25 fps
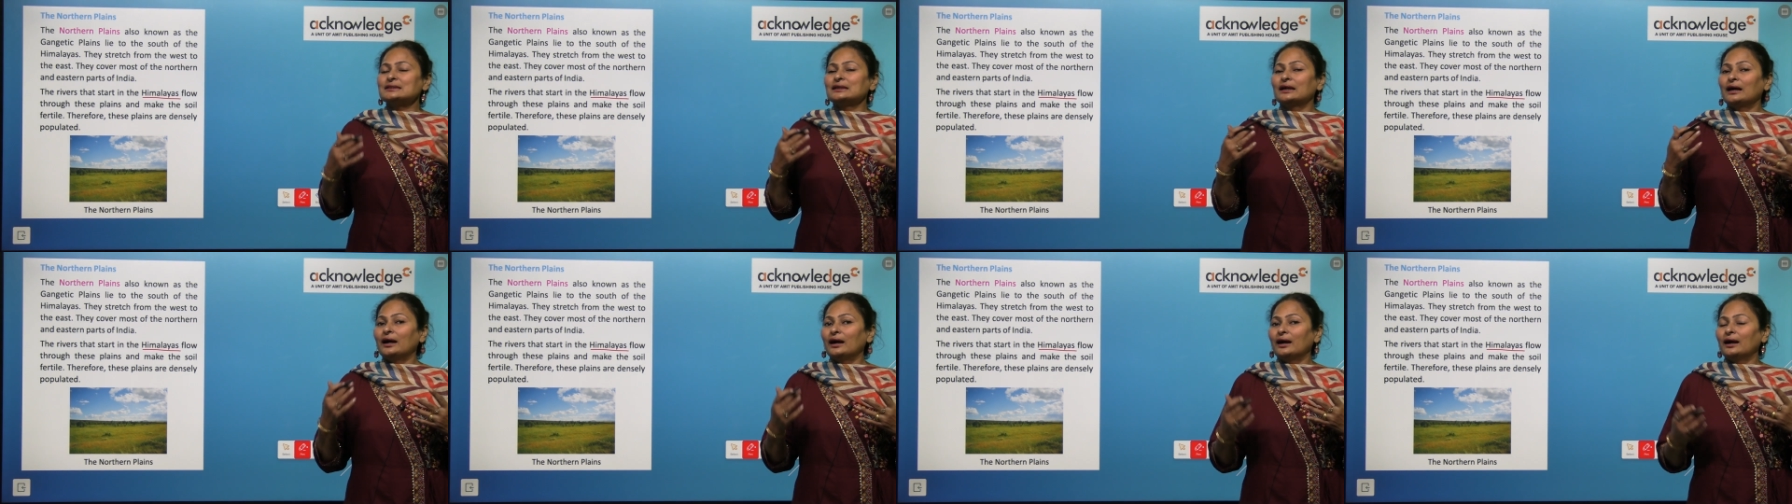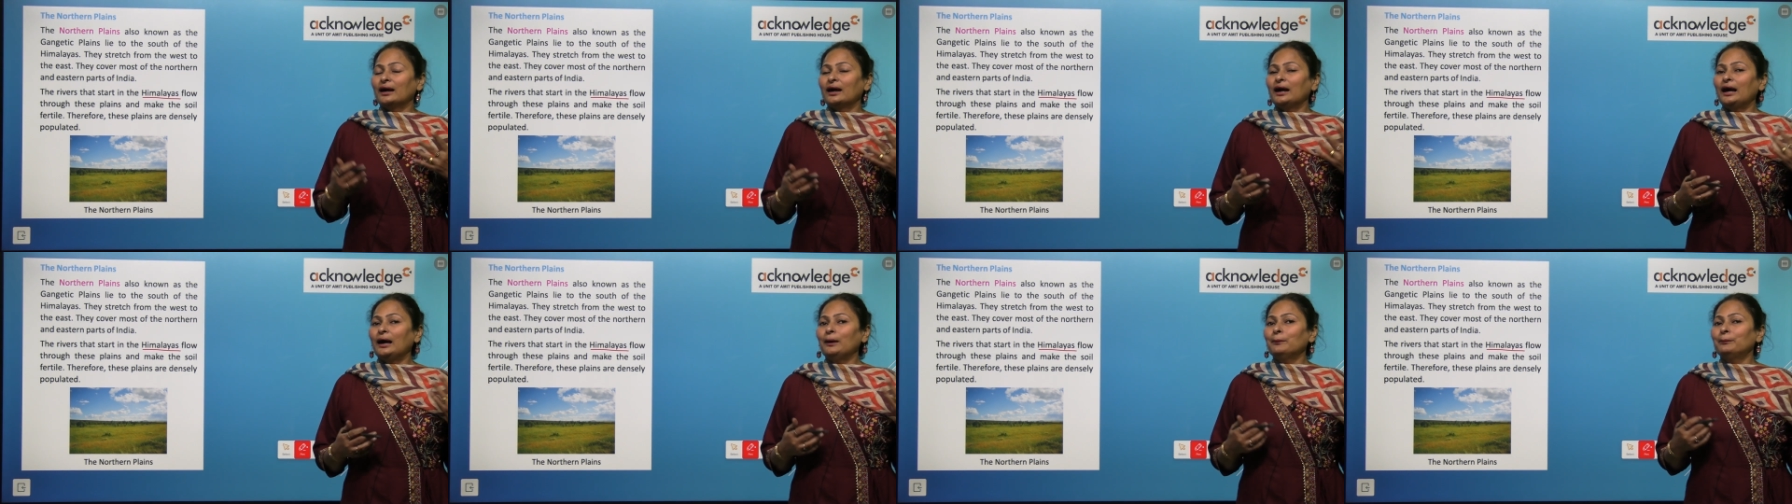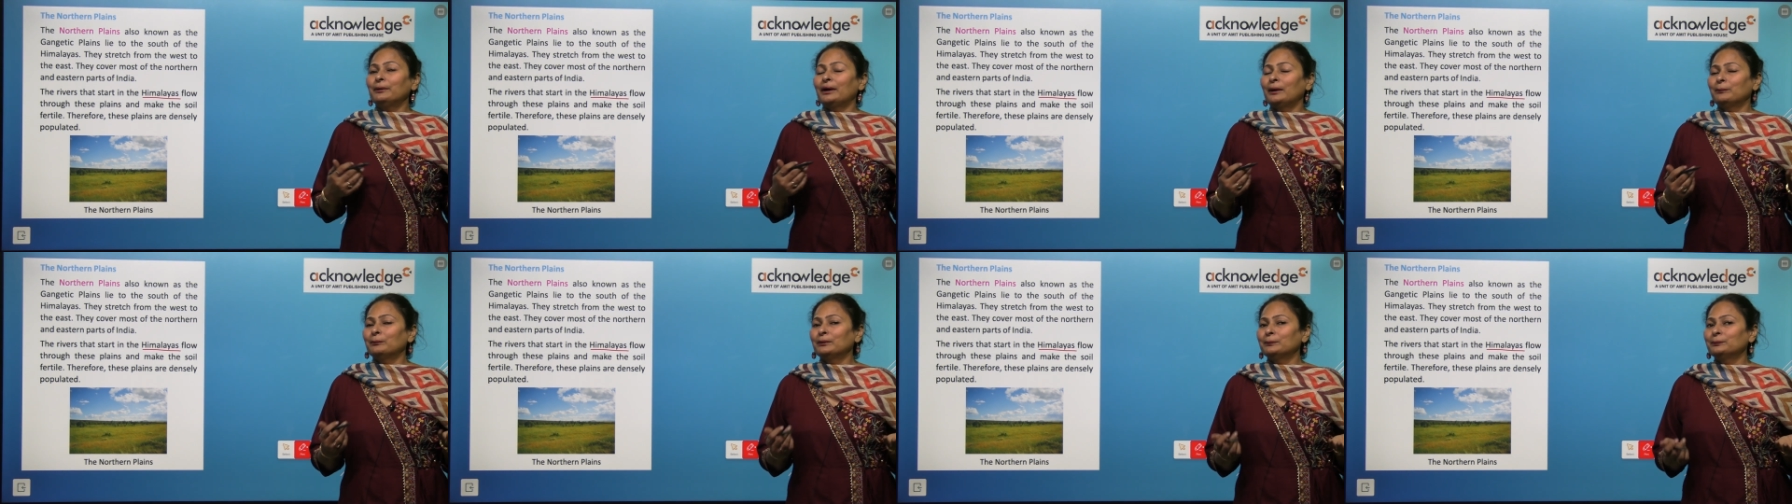Ganga,
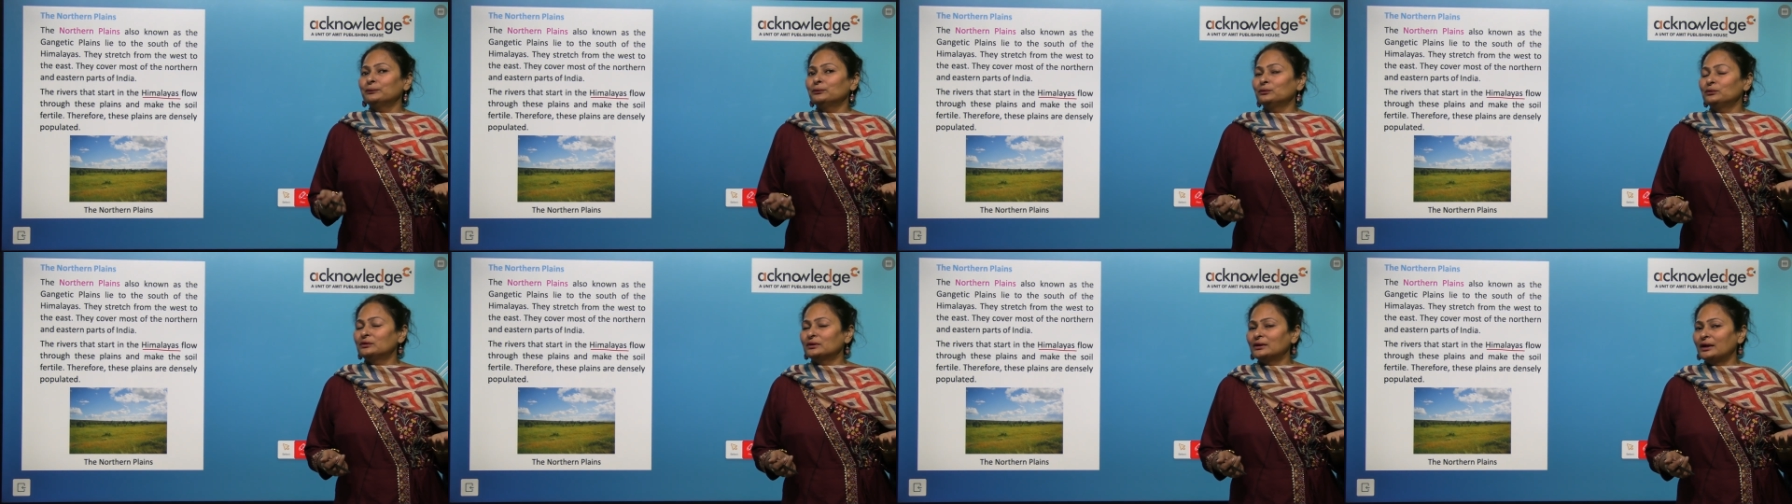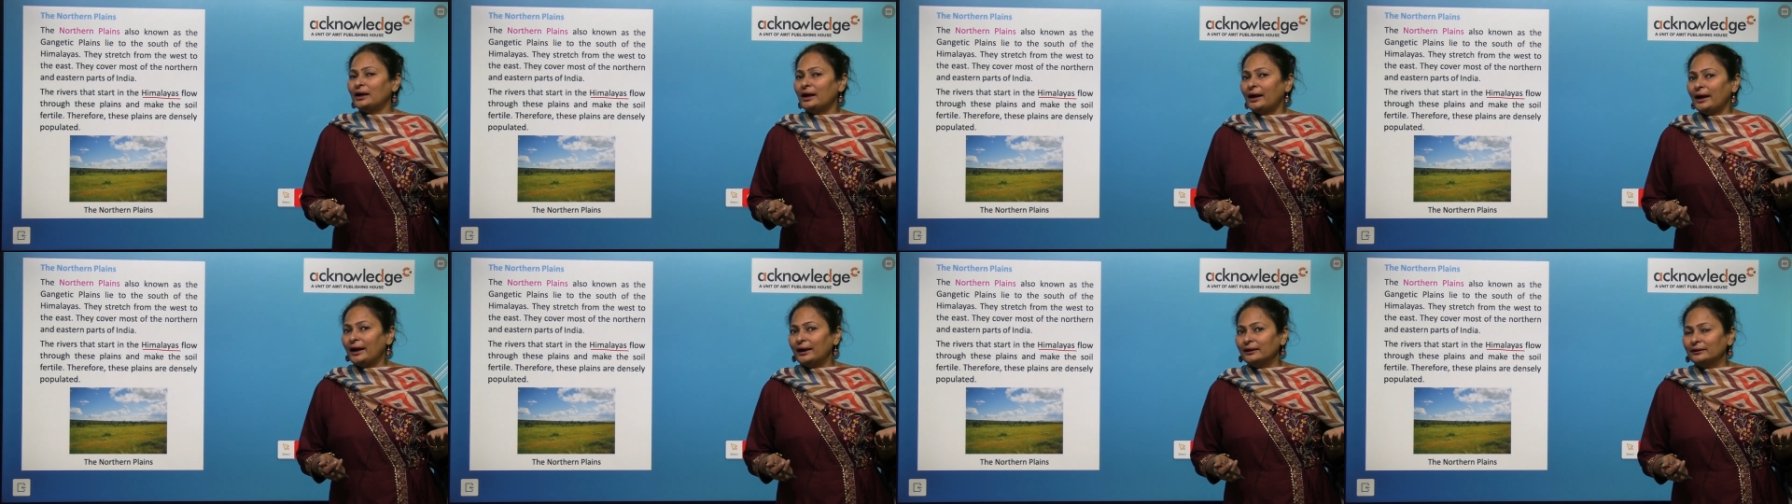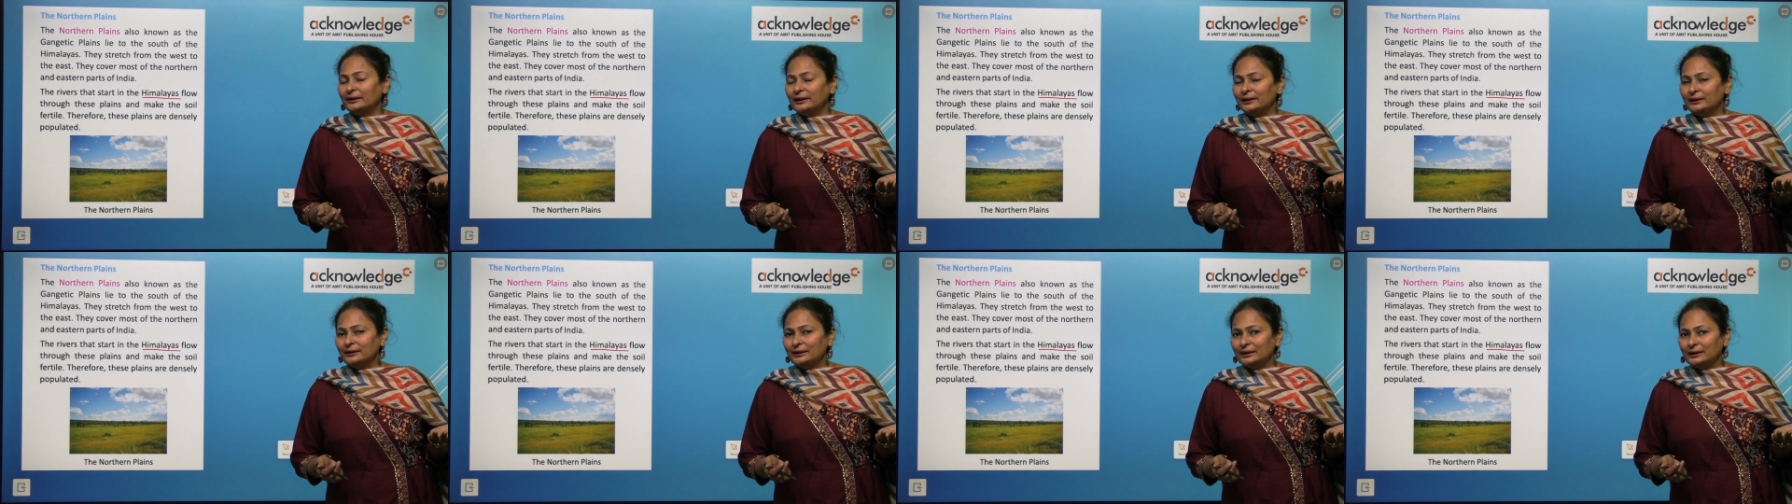Brahmaputra
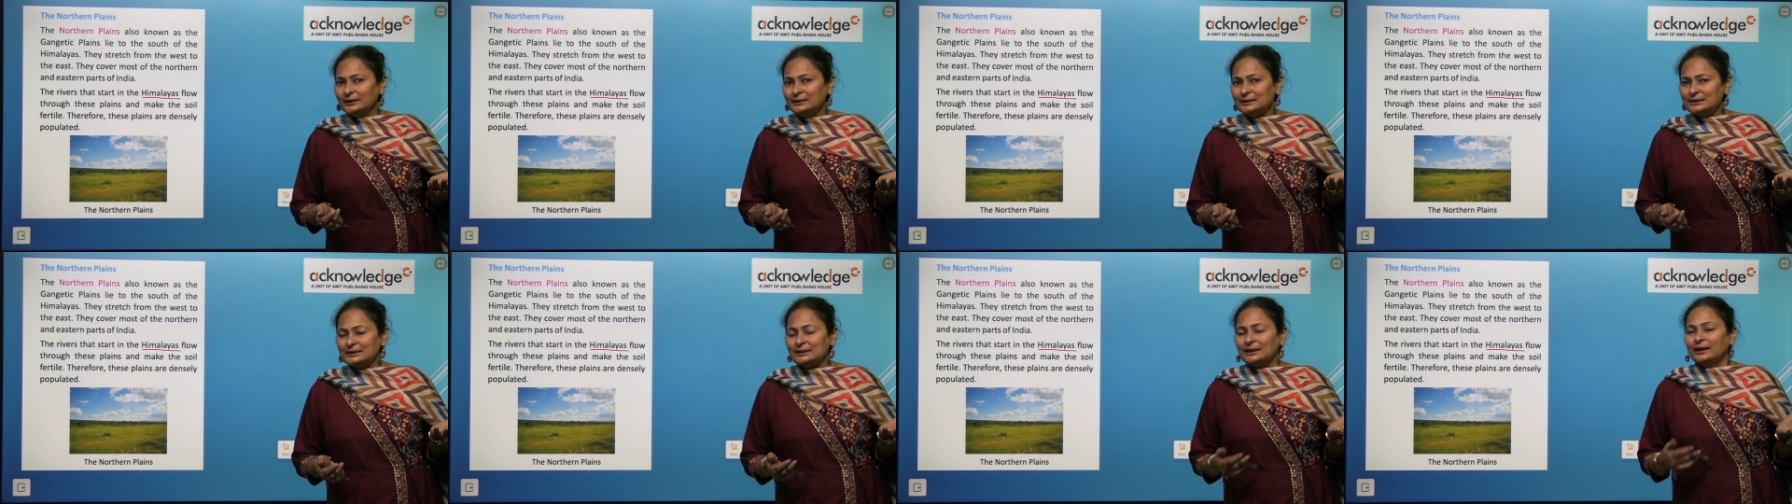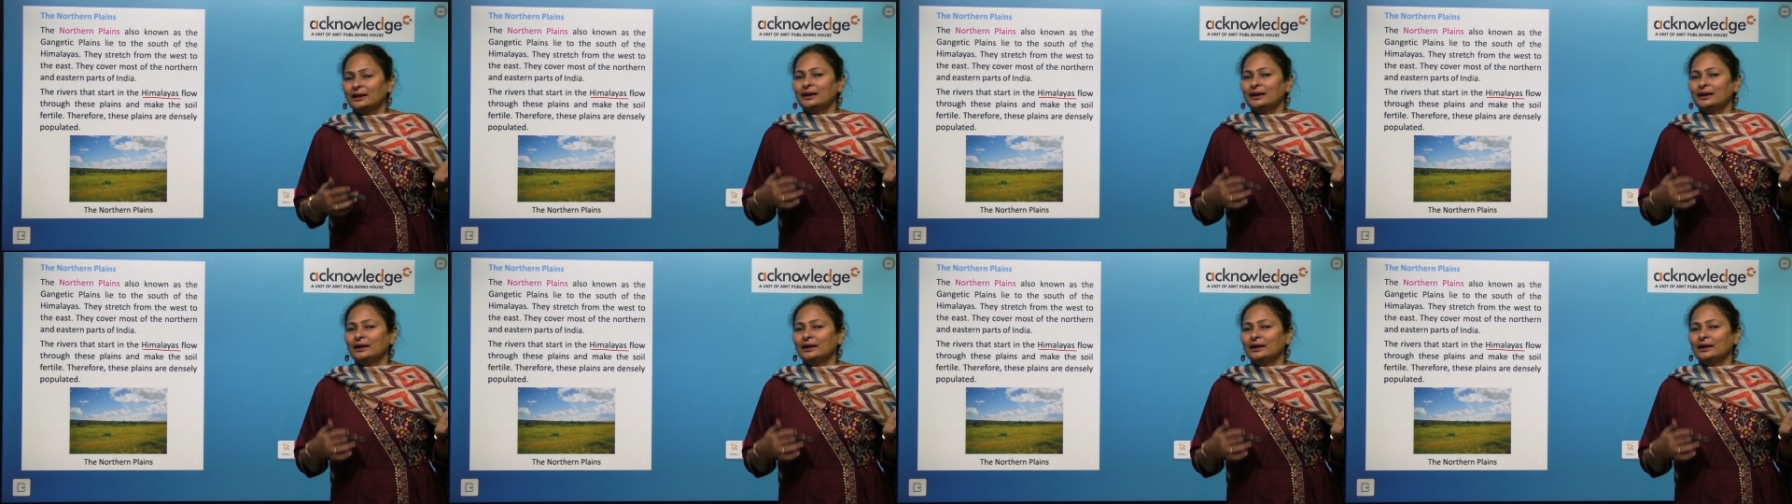and Indus.